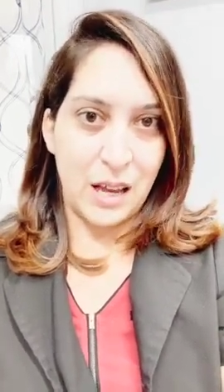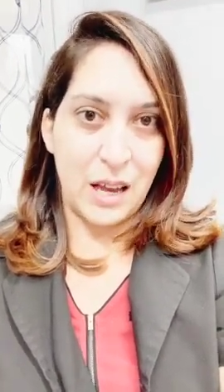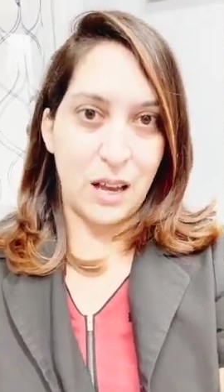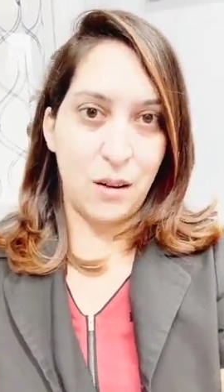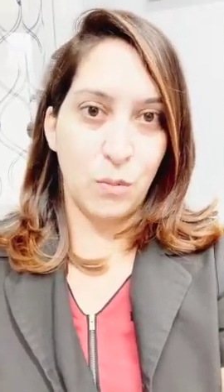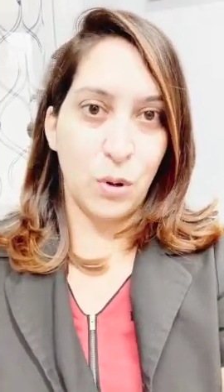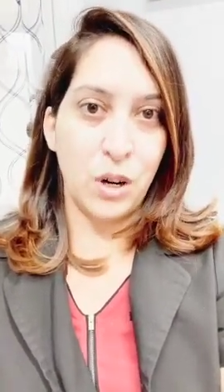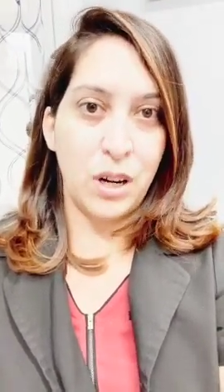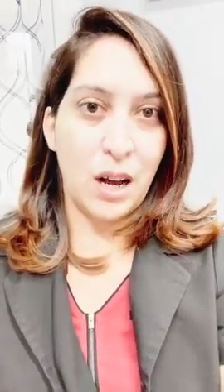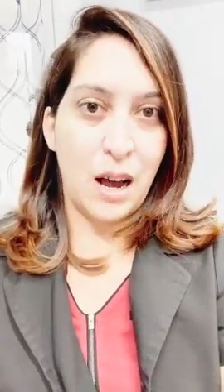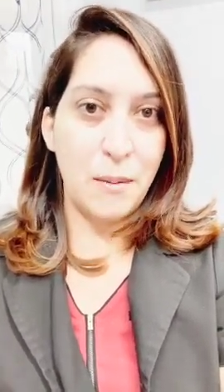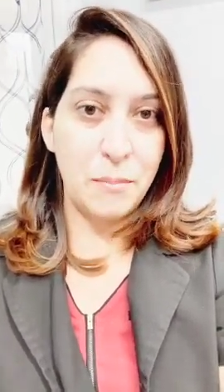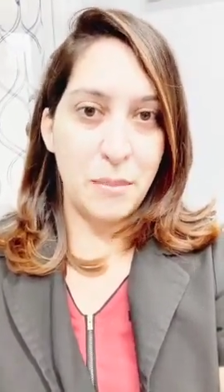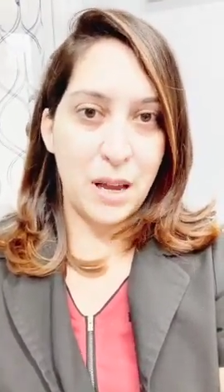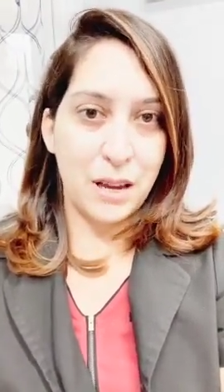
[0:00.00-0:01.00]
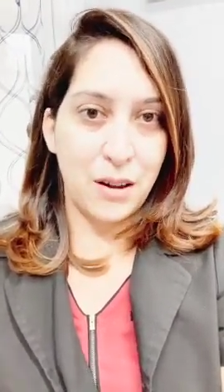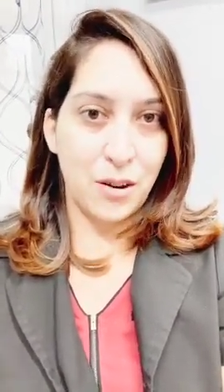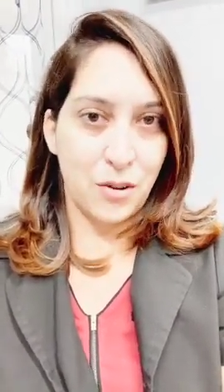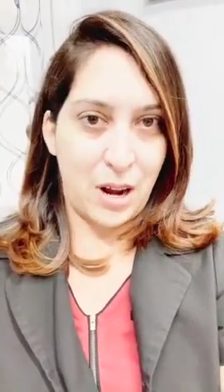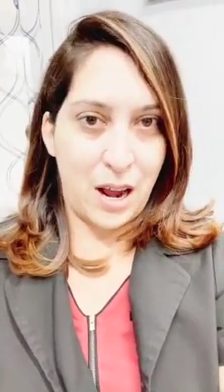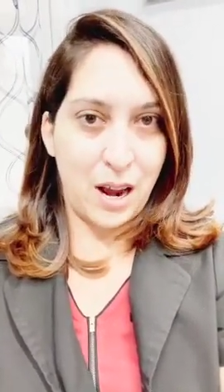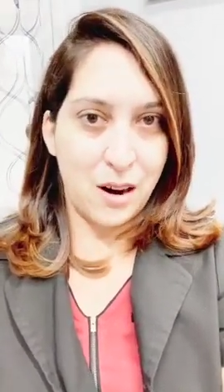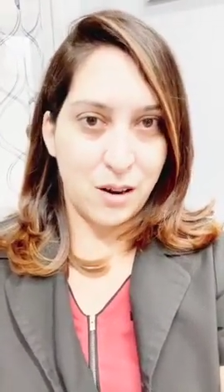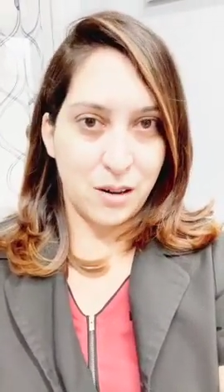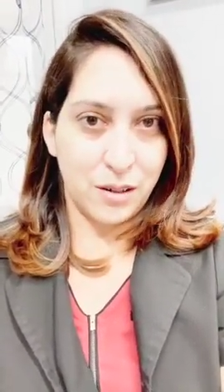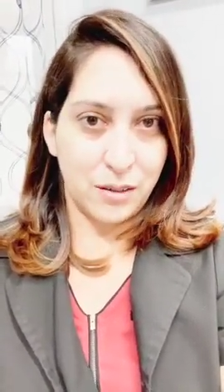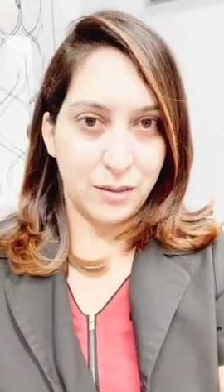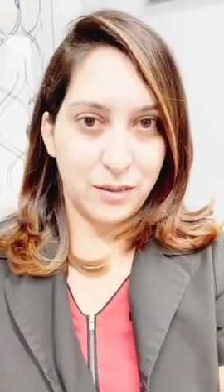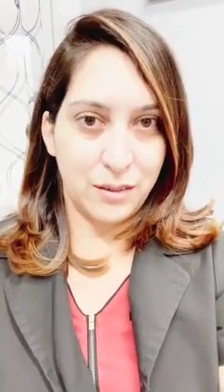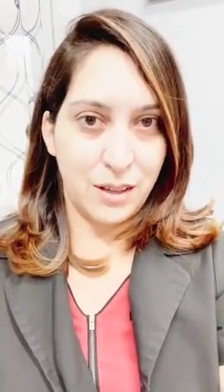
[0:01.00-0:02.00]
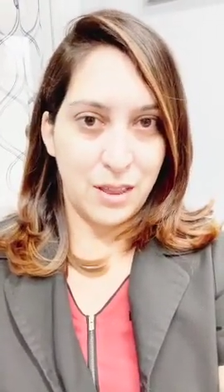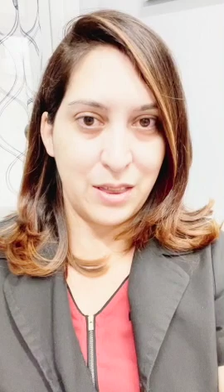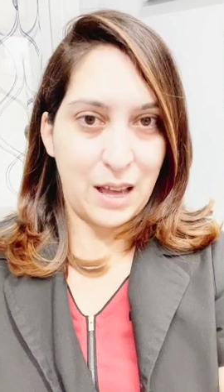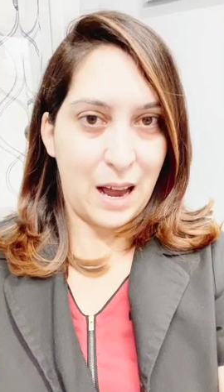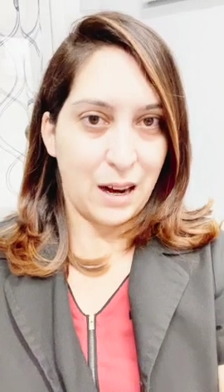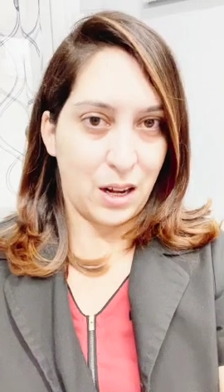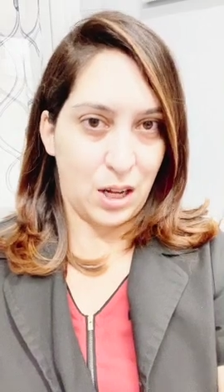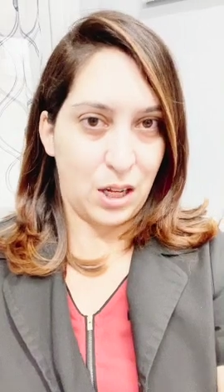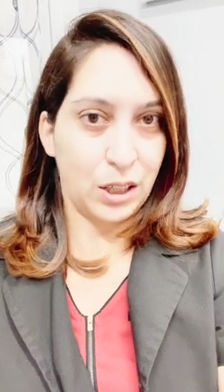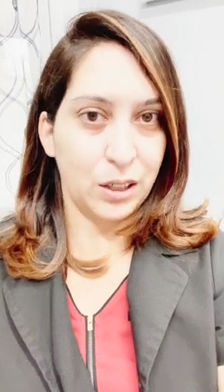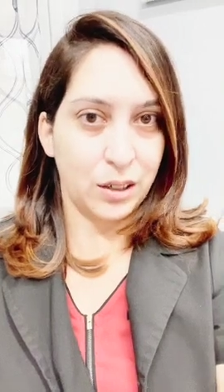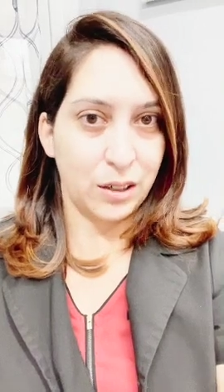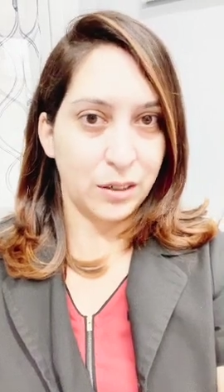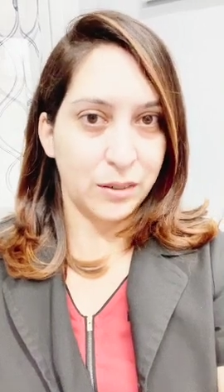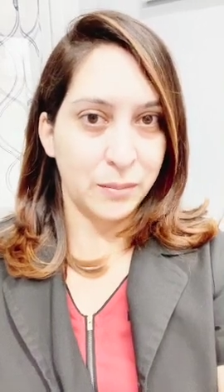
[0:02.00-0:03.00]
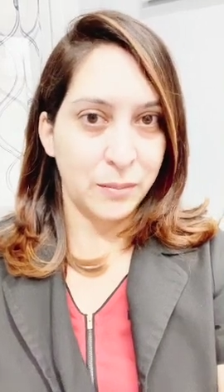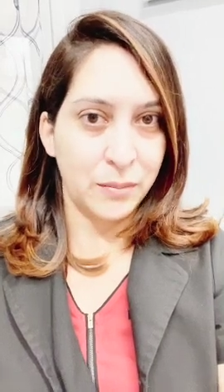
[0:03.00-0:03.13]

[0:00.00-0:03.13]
It will not make your hair that color.